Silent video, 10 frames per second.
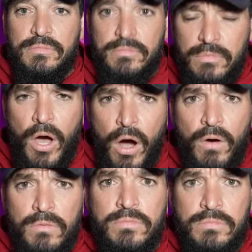
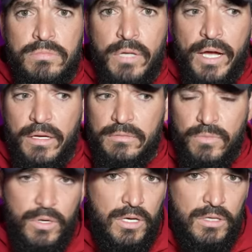no, like,
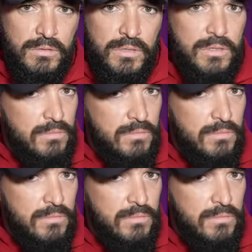we're going to